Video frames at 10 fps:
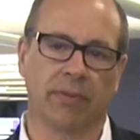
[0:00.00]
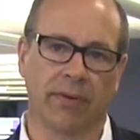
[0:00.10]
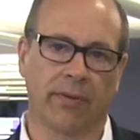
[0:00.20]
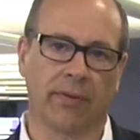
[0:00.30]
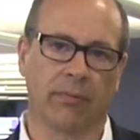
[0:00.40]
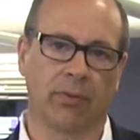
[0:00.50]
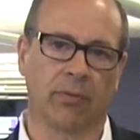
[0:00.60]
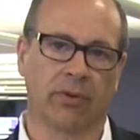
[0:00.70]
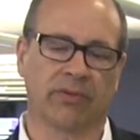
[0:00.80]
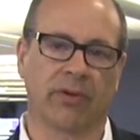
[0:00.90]
Apparently,
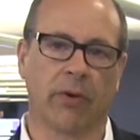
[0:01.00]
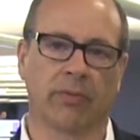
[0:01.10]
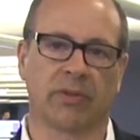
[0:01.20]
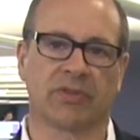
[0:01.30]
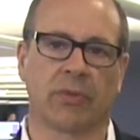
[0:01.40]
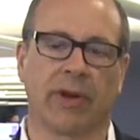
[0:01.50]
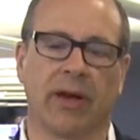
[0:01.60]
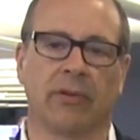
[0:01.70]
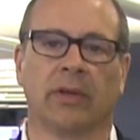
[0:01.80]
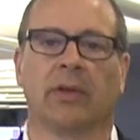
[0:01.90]
Bloomberg terminals were
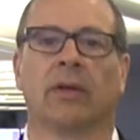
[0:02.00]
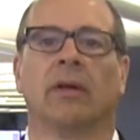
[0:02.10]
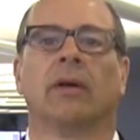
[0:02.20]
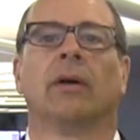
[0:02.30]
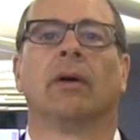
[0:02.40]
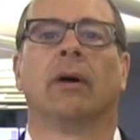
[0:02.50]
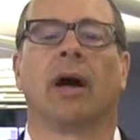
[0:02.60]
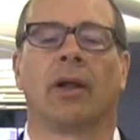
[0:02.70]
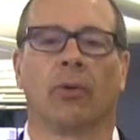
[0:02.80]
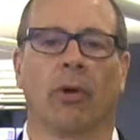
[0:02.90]
out
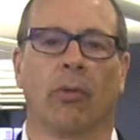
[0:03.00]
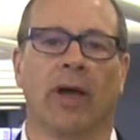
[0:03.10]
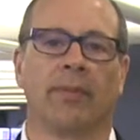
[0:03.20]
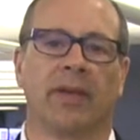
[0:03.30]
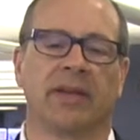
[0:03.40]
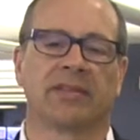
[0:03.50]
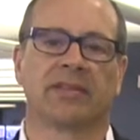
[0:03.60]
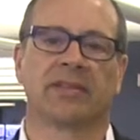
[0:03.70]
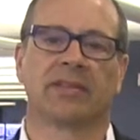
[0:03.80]
on a worldwide basis.